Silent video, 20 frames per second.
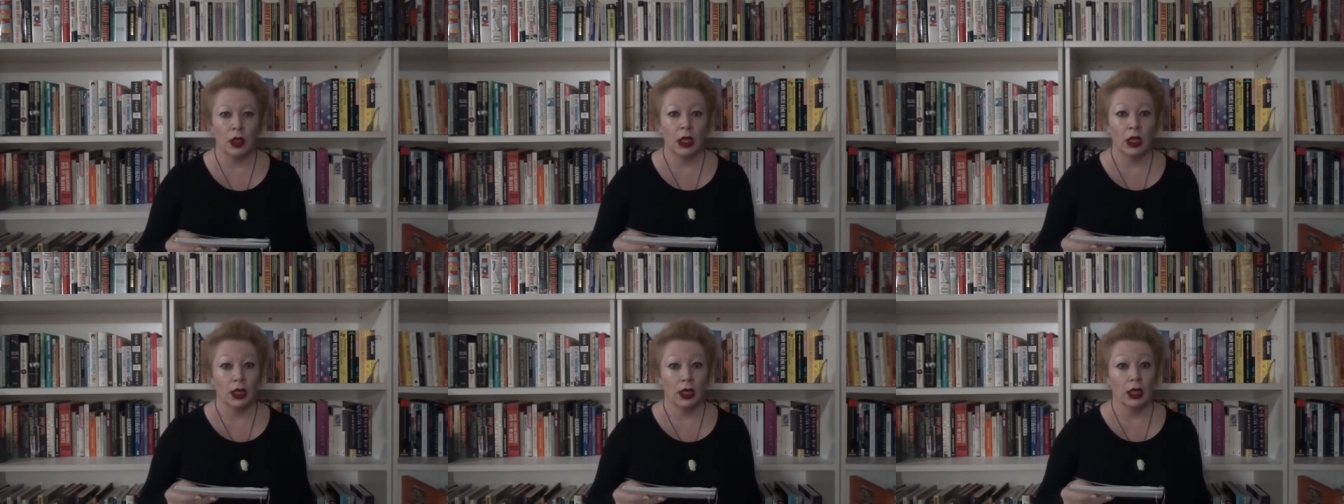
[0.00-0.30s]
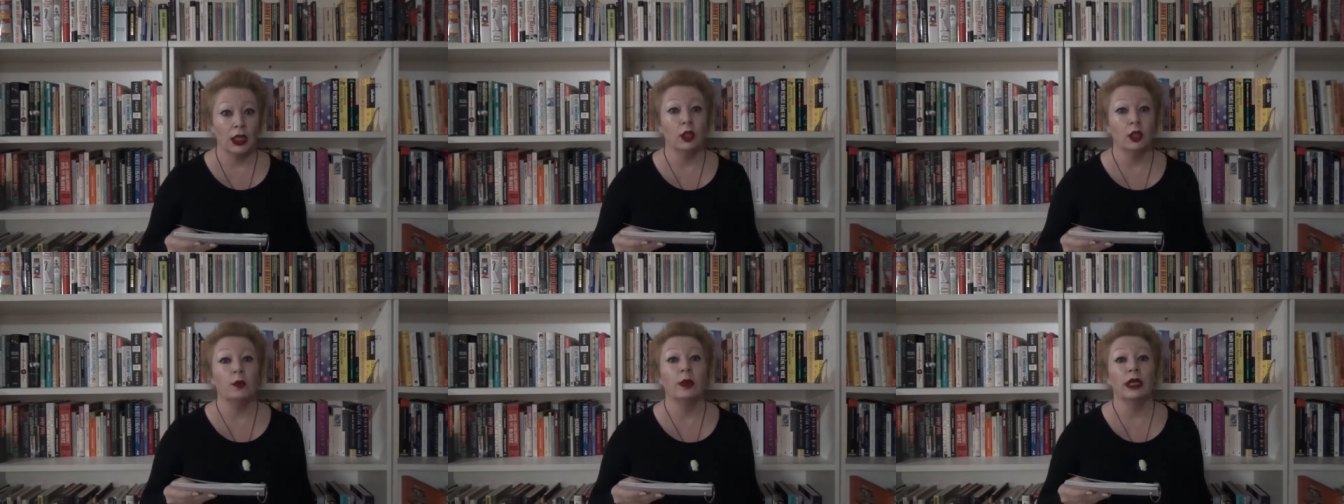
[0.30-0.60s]

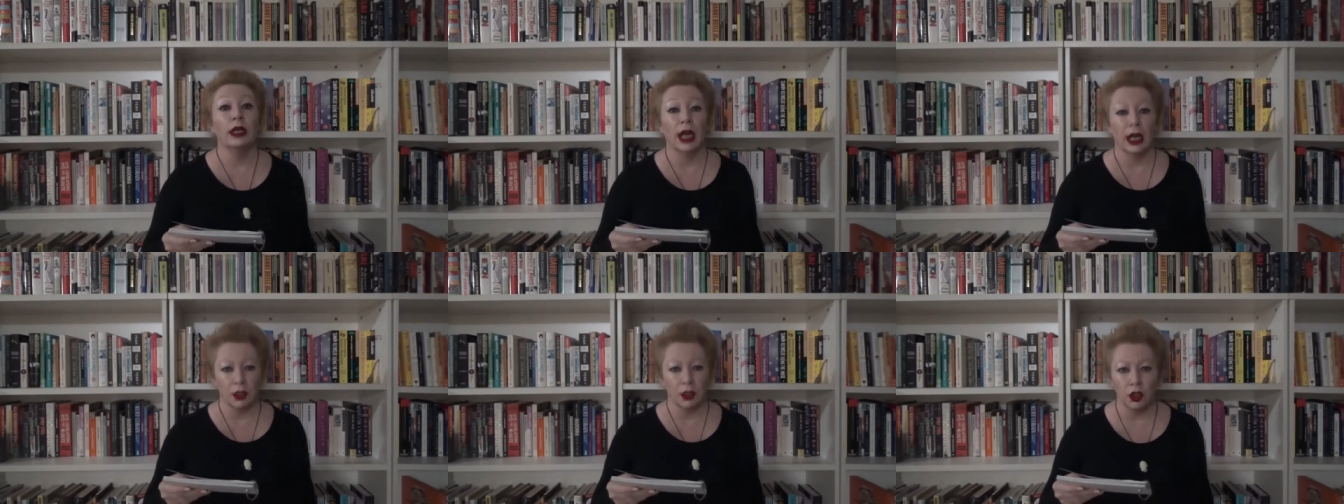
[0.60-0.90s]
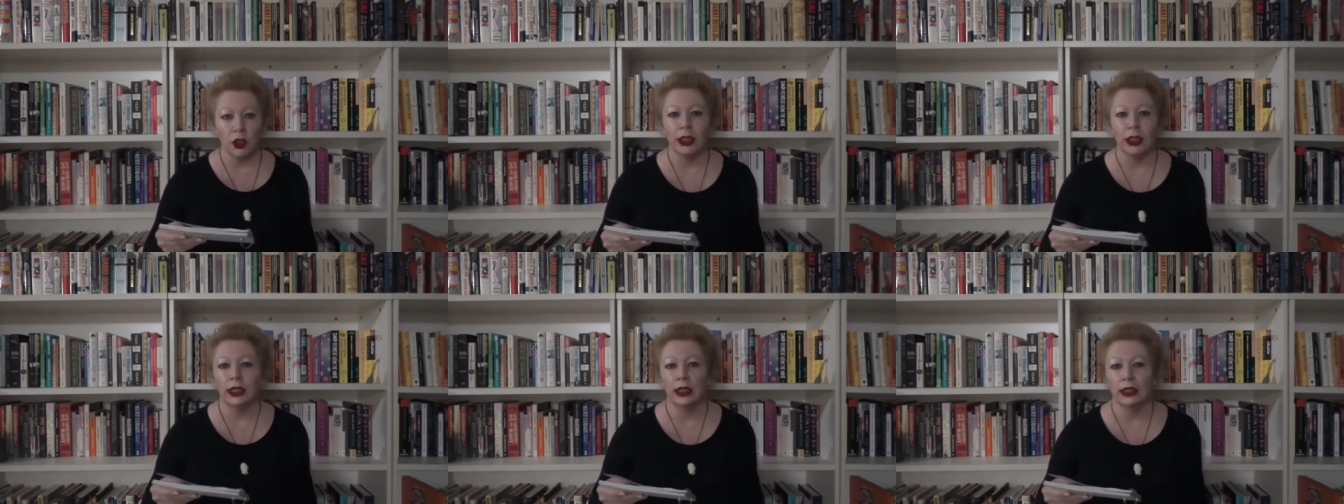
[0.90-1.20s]
in your
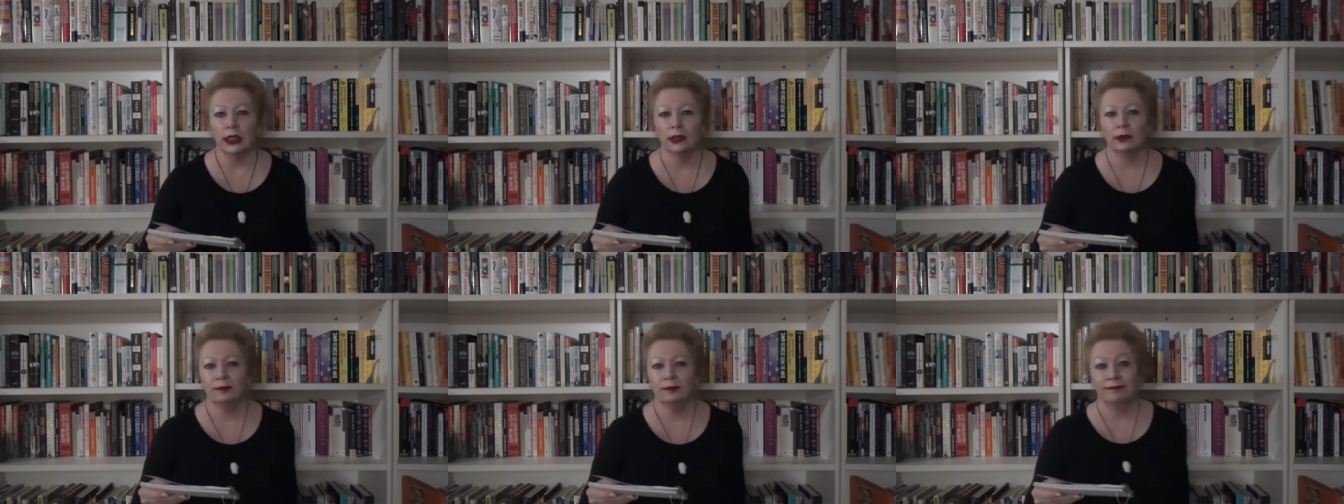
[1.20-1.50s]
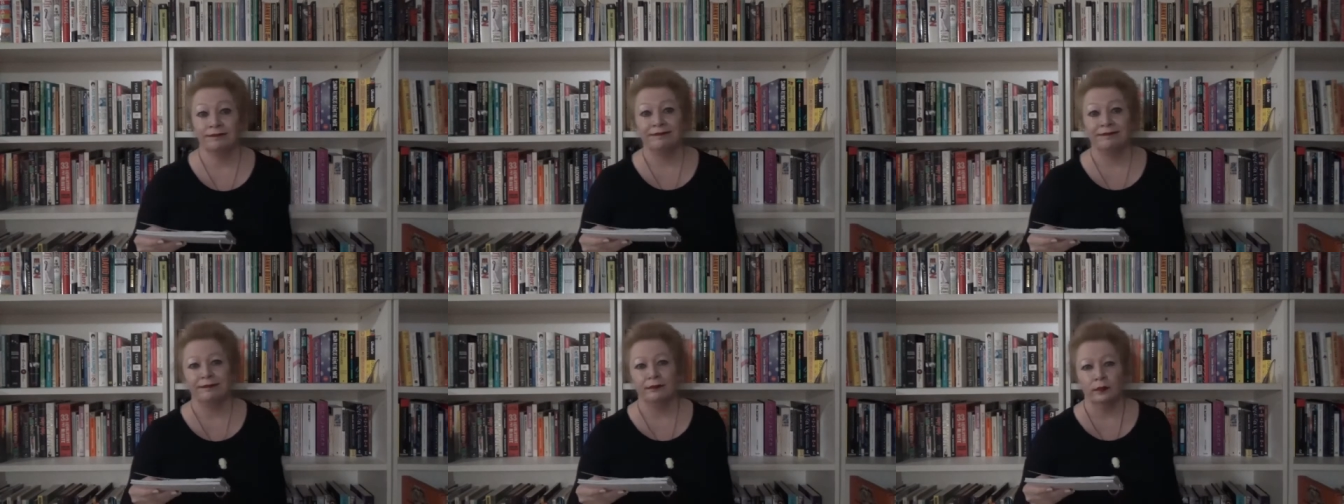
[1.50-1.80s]
PhD
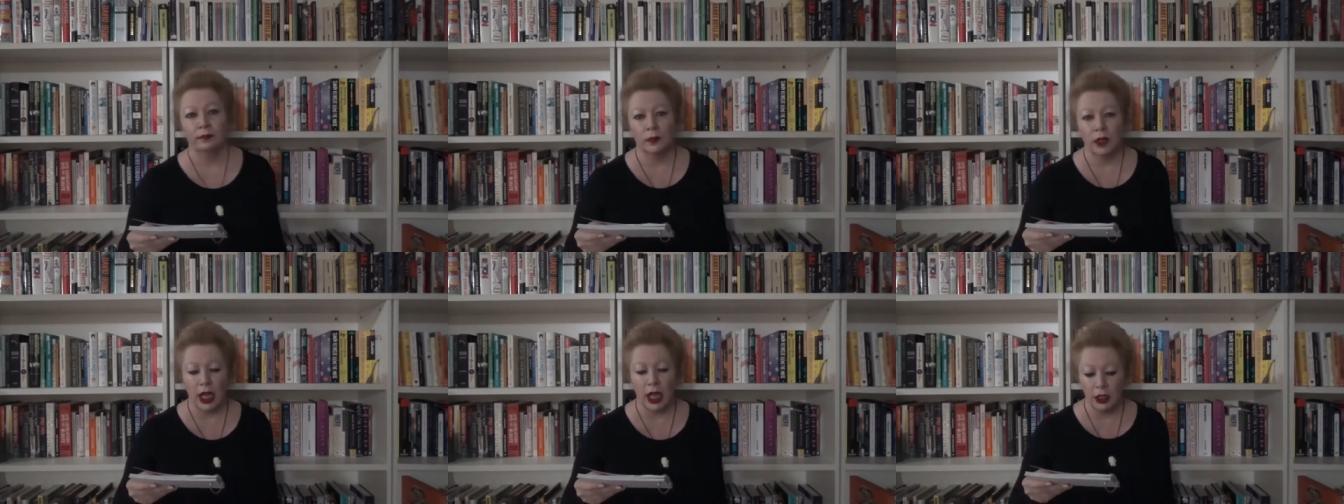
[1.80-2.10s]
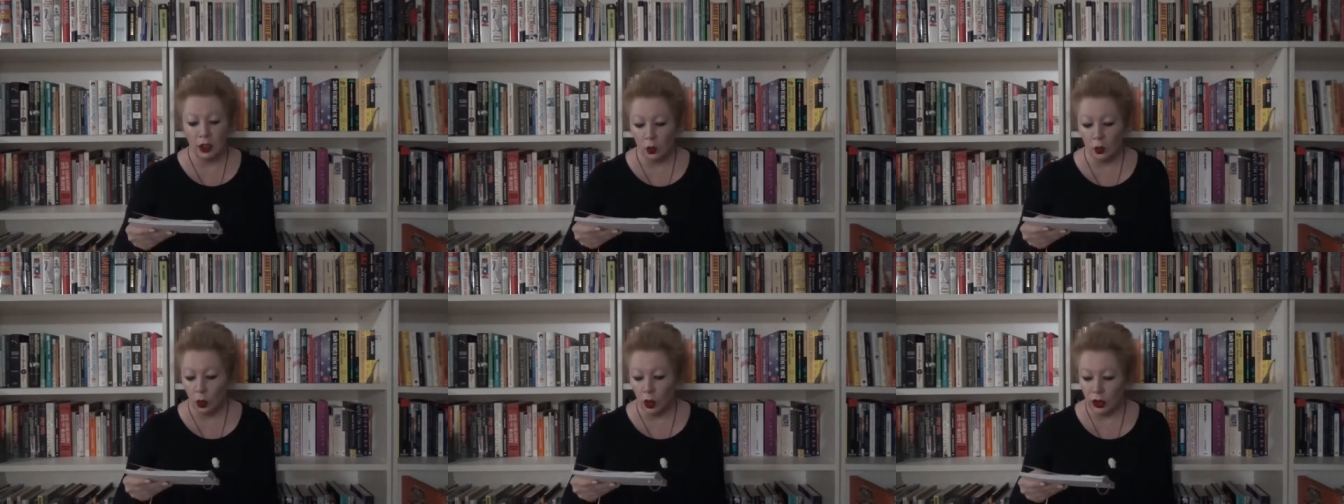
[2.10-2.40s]
and
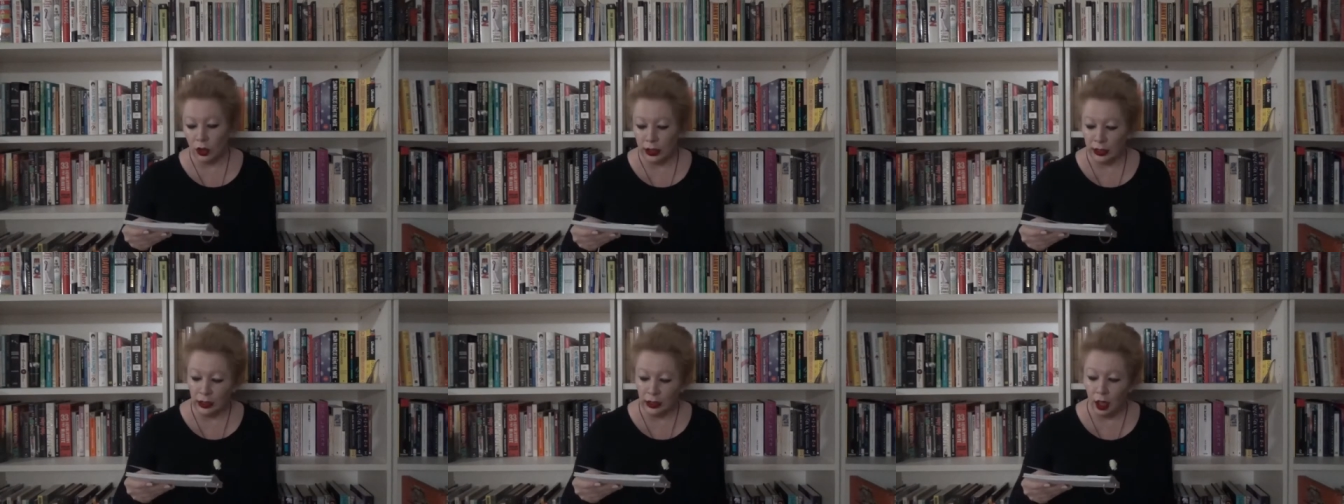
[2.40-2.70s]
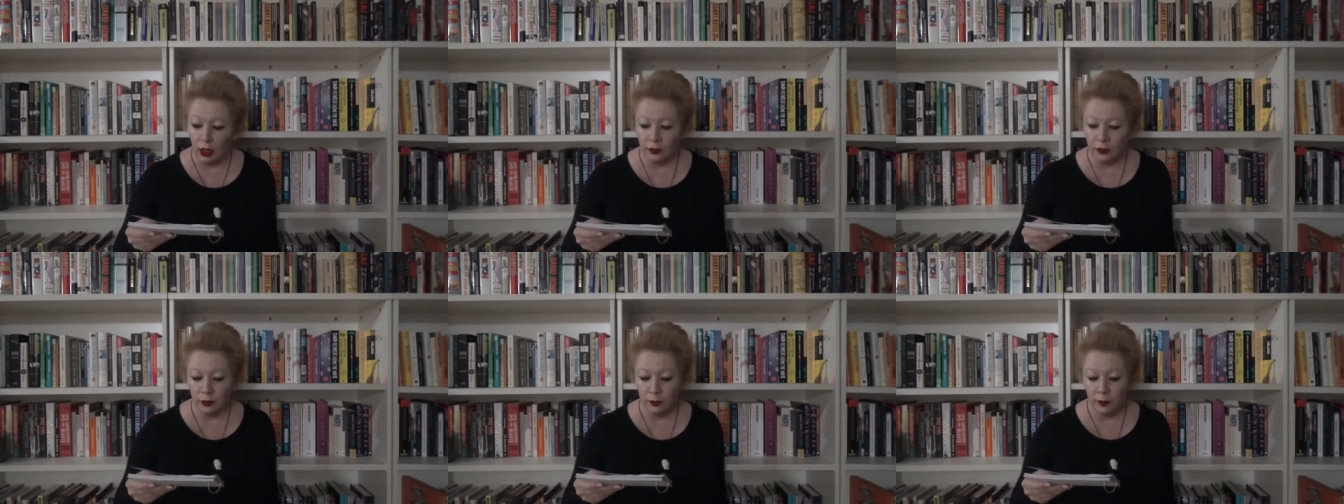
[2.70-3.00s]
your working
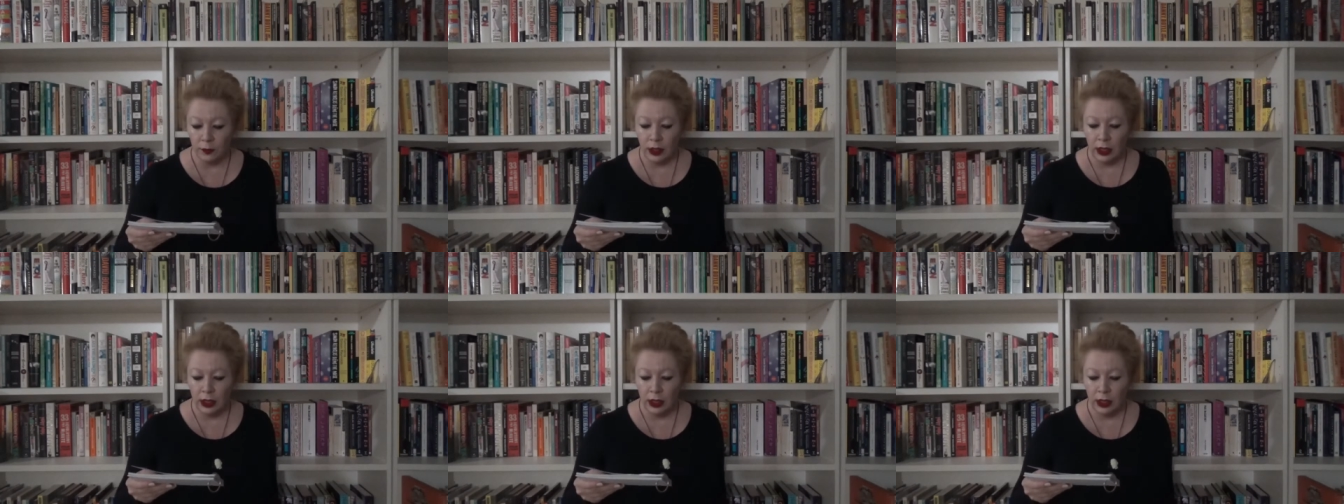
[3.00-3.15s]
life.